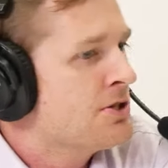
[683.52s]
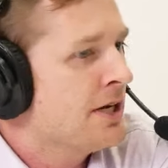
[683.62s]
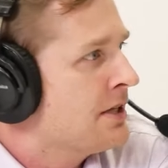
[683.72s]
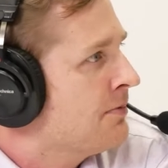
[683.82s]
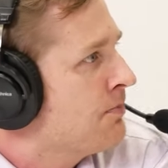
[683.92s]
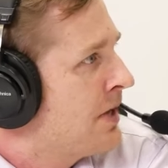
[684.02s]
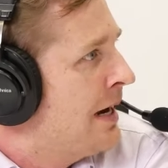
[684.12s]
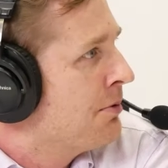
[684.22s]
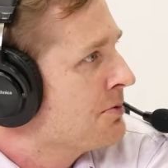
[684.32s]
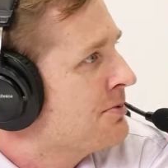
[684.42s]
is like the
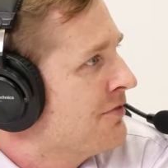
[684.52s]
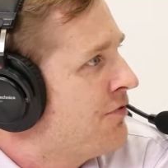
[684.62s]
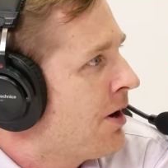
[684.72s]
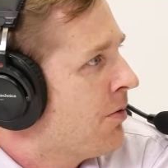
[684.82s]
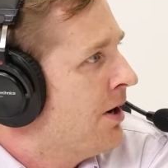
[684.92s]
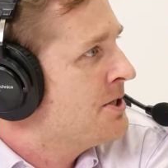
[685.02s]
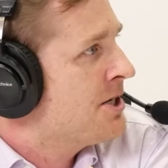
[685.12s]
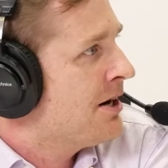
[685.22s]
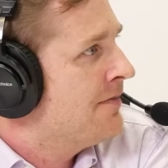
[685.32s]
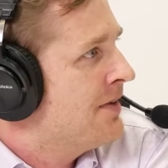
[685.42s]
tables being far away,
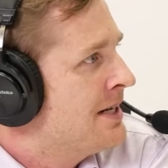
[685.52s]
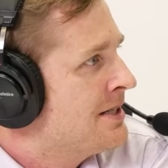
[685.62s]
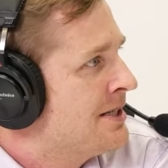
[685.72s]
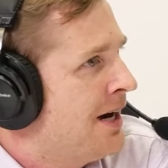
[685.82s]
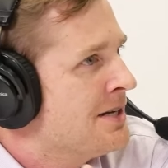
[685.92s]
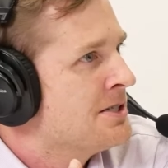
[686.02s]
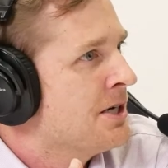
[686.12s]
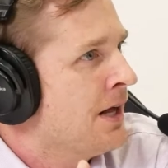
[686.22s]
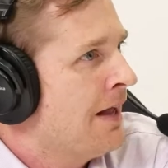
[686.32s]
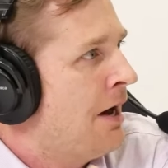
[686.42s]
Jared. It does
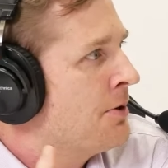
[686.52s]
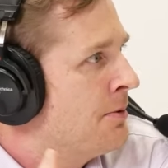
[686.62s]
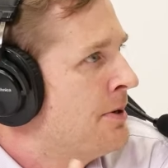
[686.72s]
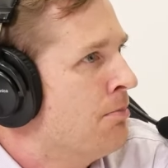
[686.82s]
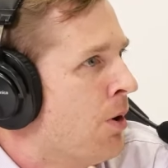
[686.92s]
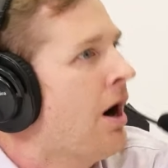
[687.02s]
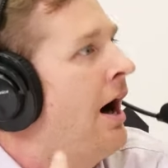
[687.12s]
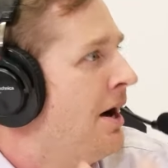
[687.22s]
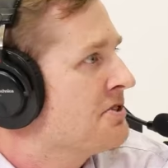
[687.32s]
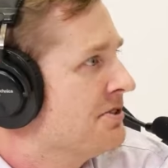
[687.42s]
allow you to be more
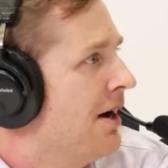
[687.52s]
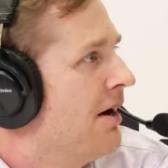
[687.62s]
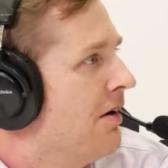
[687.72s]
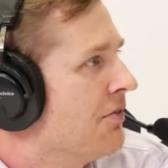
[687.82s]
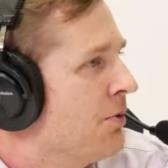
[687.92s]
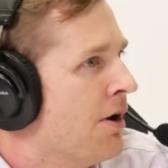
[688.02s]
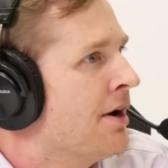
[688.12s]
hostile to one